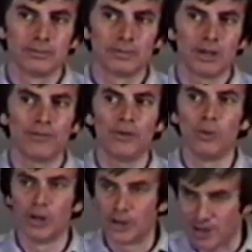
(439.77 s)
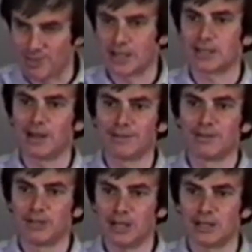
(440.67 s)
If you will not be a slave
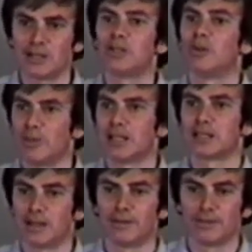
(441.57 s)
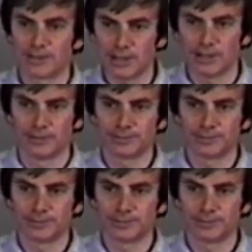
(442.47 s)
of Jesus, you'll be a slave of sin.